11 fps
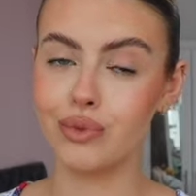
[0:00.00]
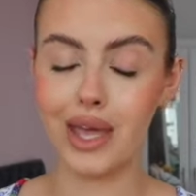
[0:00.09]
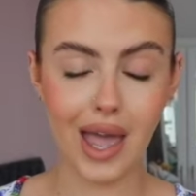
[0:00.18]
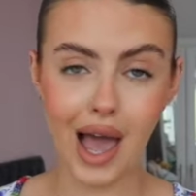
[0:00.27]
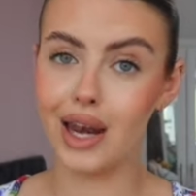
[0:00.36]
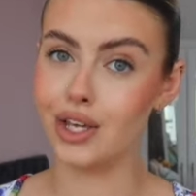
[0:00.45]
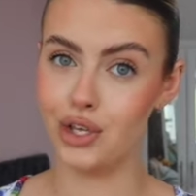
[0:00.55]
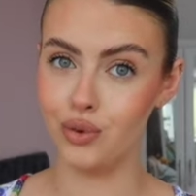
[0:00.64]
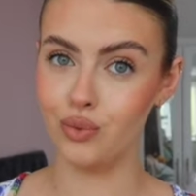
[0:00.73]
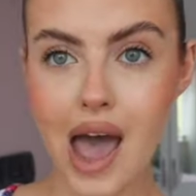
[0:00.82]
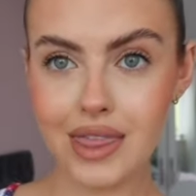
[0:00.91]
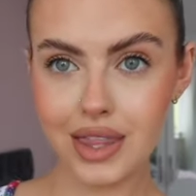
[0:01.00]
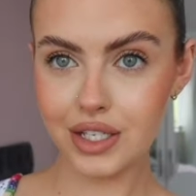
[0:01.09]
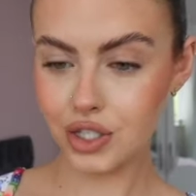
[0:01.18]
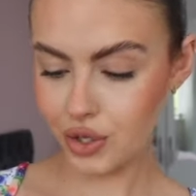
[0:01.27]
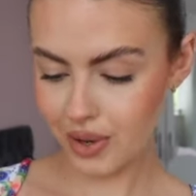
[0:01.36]
They hella cute. And then
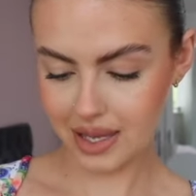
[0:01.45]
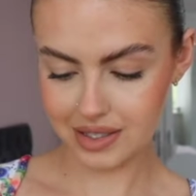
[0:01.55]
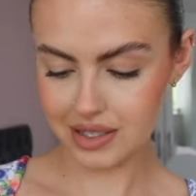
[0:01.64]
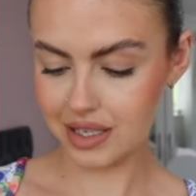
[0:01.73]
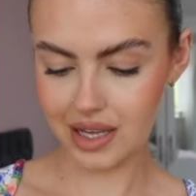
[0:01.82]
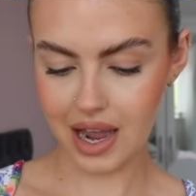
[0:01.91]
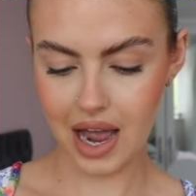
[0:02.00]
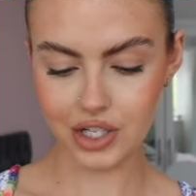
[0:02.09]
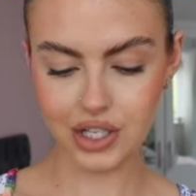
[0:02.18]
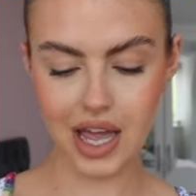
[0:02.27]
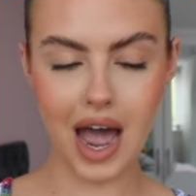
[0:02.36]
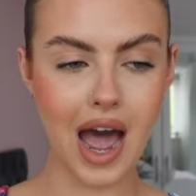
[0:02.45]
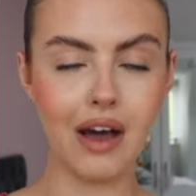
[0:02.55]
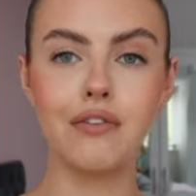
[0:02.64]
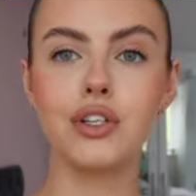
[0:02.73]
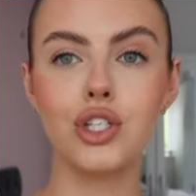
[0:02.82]
the two last things I actually
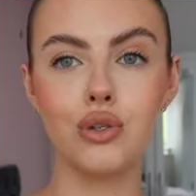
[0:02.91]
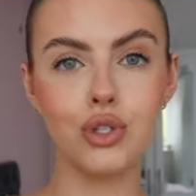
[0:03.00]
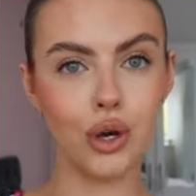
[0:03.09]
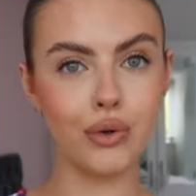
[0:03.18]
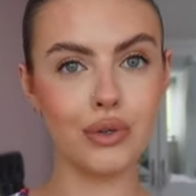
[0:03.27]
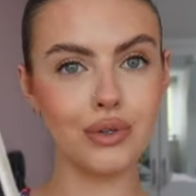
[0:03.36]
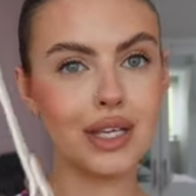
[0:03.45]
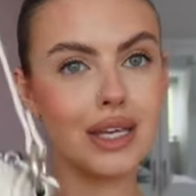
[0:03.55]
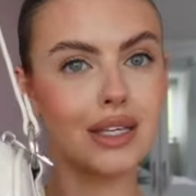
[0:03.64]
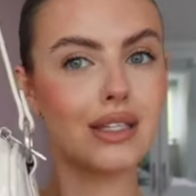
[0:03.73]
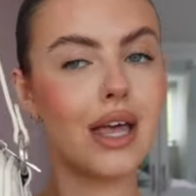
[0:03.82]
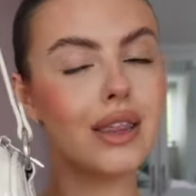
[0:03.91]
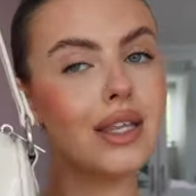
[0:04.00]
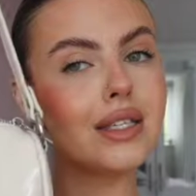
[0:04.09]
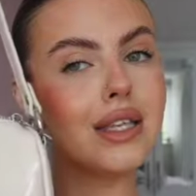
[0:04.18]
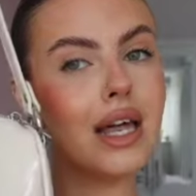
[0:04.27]
have to show you is
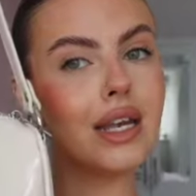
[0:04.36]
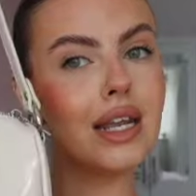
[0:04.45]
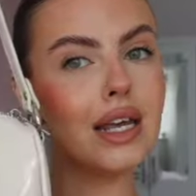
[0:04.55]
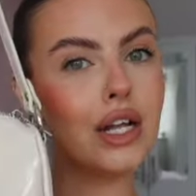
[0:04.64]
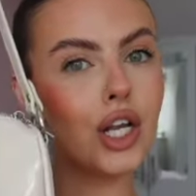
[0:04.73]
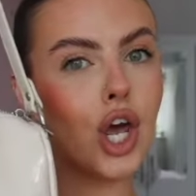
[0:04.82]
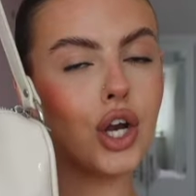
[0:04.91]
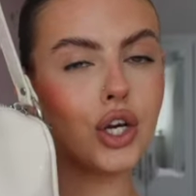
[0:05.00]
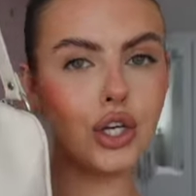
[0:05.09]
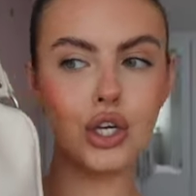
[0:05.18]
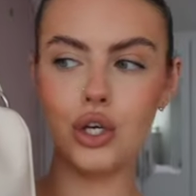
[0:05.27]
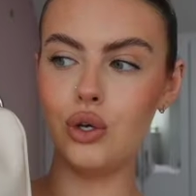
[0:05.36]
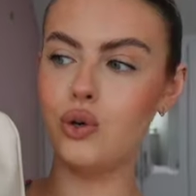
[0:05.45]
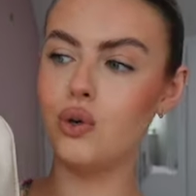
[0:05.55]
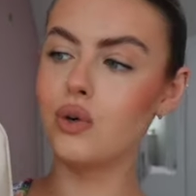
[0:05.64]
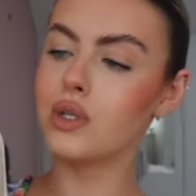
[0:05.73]
this little
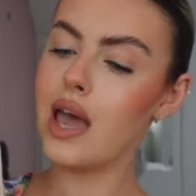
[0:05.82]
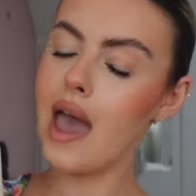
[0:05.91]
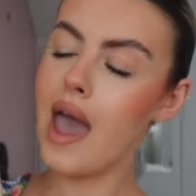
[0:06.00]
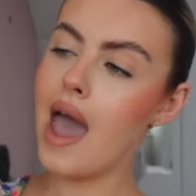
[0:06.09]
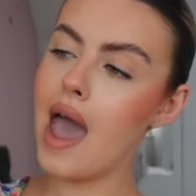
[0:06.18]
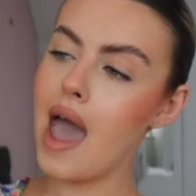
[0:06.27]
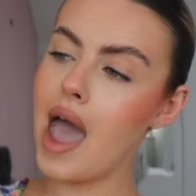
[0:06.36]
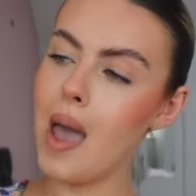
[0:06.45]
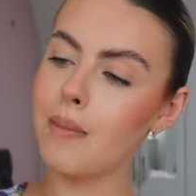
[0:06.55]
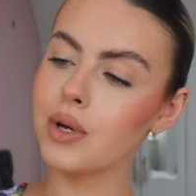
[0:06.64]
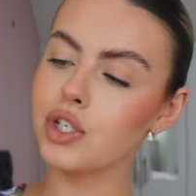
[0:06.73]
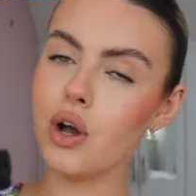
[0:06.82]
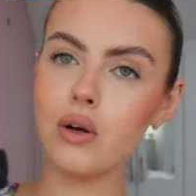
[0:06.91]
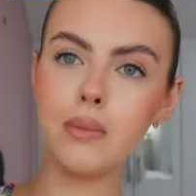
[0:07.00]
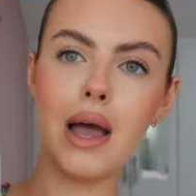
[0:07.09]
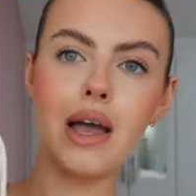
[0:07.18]
nude
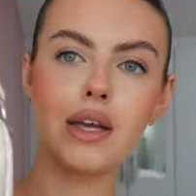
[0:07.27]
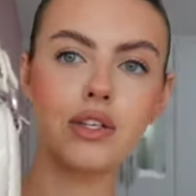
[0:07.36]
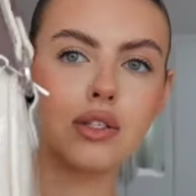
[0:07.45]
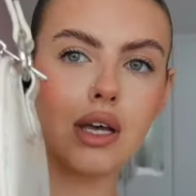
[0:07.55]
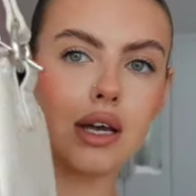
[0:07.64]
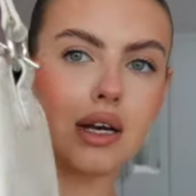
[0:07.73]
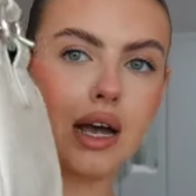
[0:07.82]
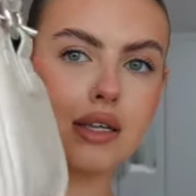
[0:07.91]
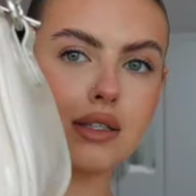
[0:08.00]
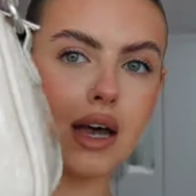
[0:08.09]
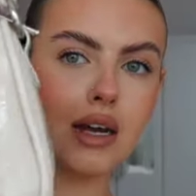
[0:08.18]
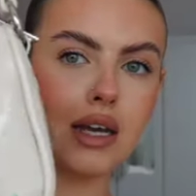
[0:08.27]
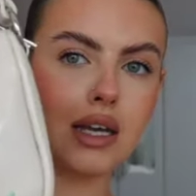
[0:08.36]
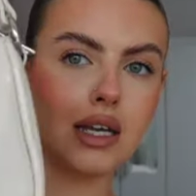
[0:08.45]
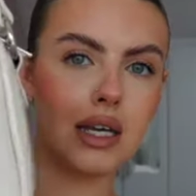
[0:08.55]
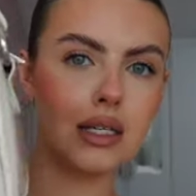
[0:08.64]
shoulder bag. It just kind of has that
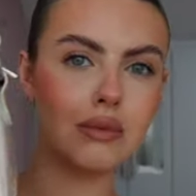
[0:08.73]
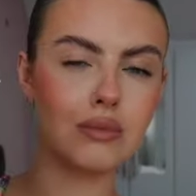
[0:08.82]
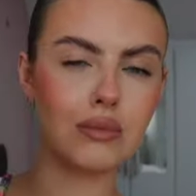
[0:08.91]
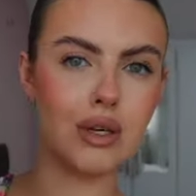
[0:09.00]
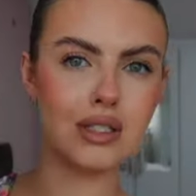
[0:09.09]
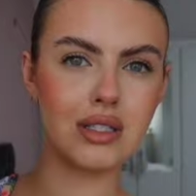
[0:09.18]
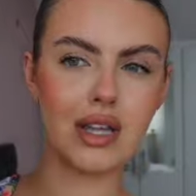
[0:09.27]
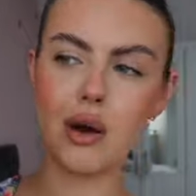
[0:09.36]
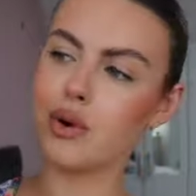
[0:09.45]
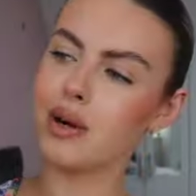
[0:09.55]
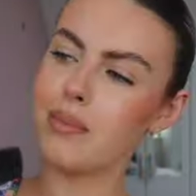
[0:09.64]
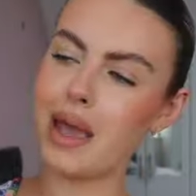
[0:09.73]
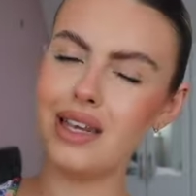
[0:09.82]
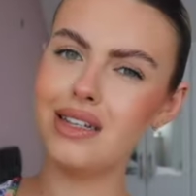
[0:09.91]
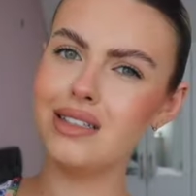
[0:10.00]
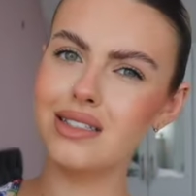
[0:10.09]
like, what's that word,
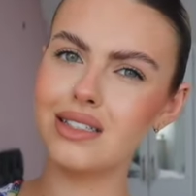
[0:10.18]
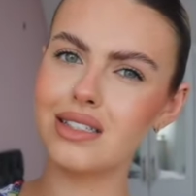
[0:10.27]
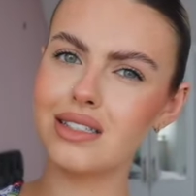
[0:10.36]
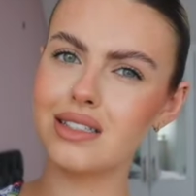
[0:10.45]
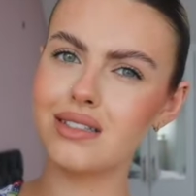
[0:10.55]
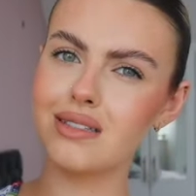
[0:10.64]
patent